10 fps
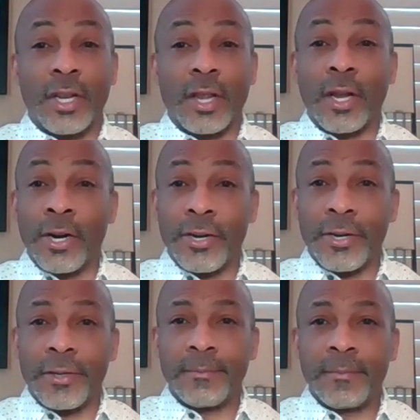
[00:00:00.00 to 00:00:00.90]
you
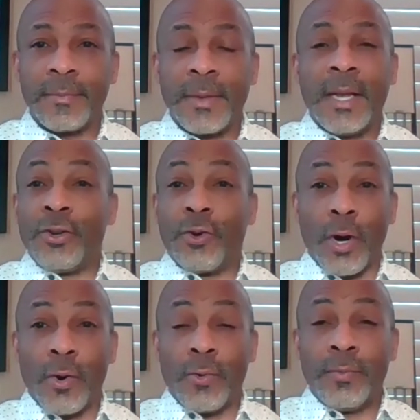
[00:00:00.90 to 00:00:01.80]
learn and
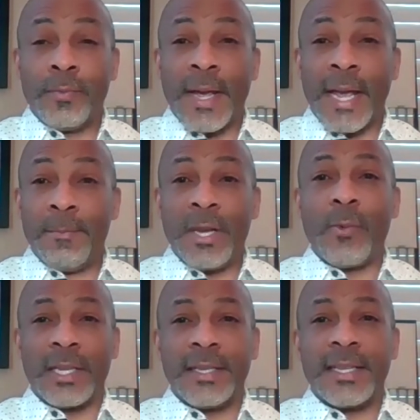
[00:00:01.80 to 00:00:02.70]
grow, and be
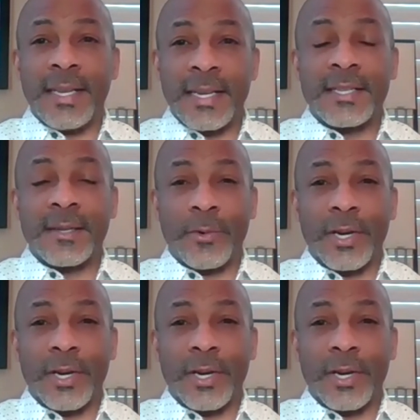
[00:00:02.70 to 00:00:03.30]
willing to take some